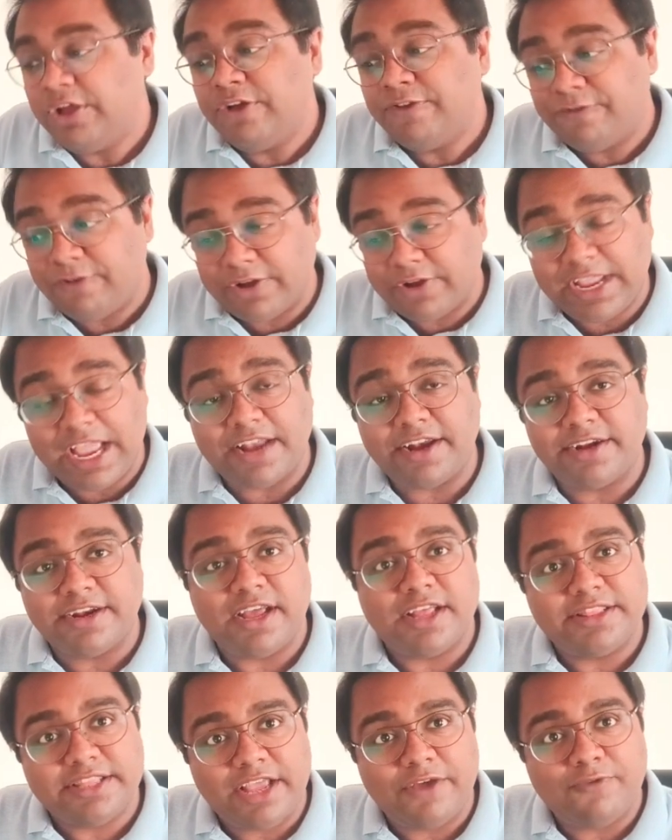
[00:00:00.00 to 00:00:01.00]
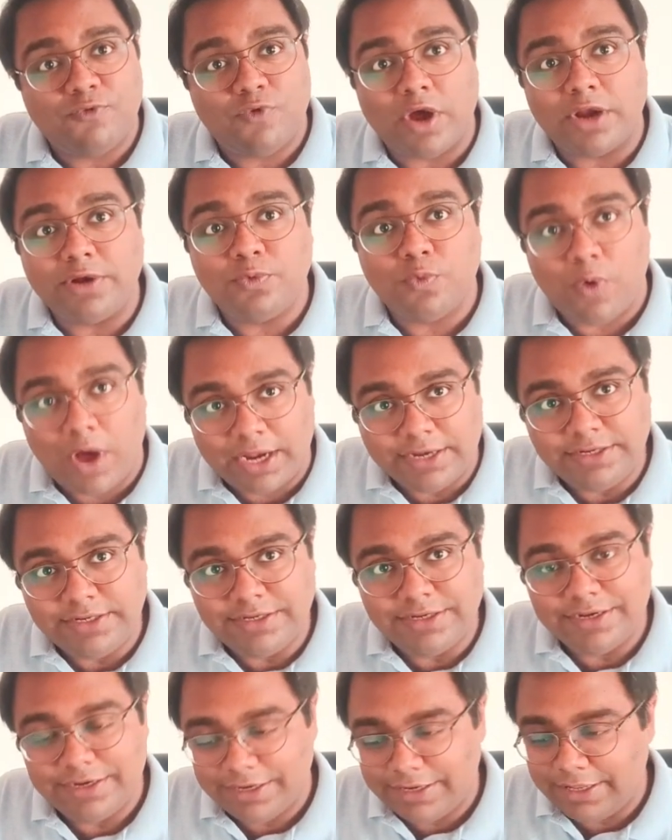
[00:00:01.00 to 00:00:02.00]
For Canada, they have won
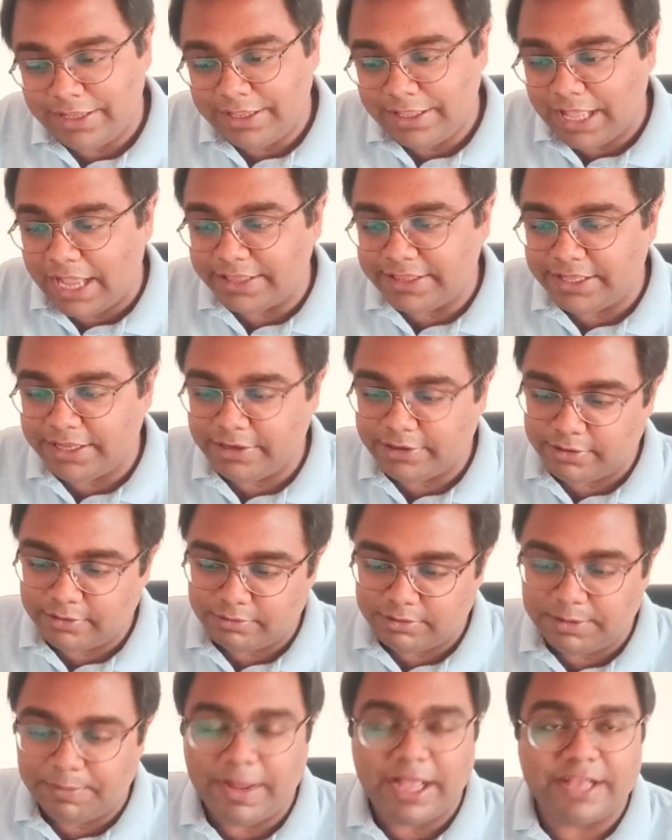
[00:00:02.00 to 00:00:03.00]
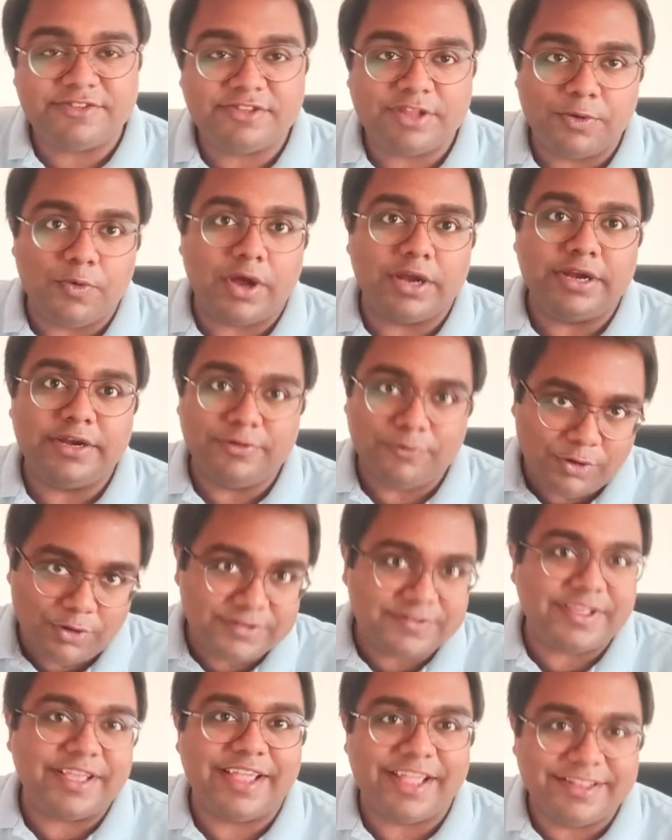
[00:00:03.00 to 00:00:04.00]
1. I think the match they won
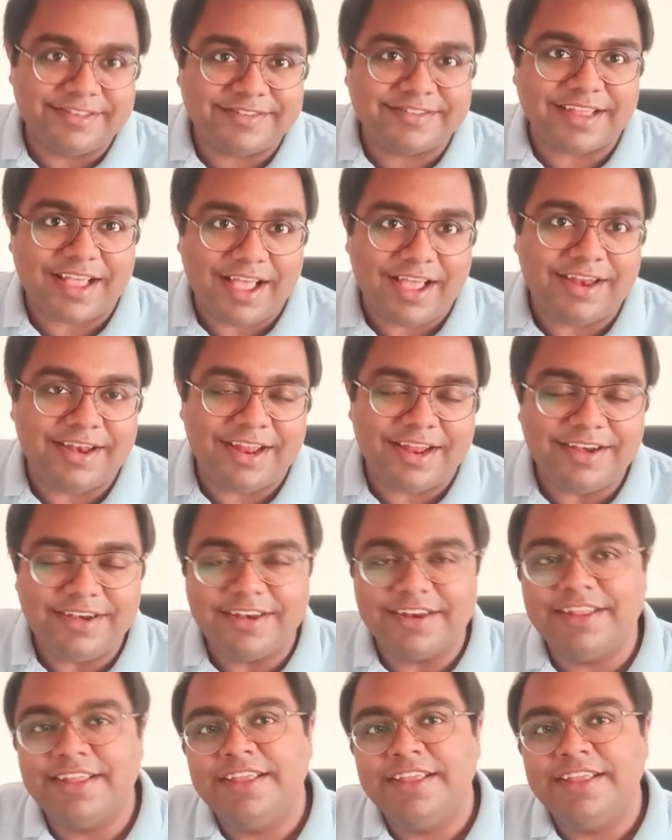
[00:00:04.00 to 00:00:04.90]
was against Ireland.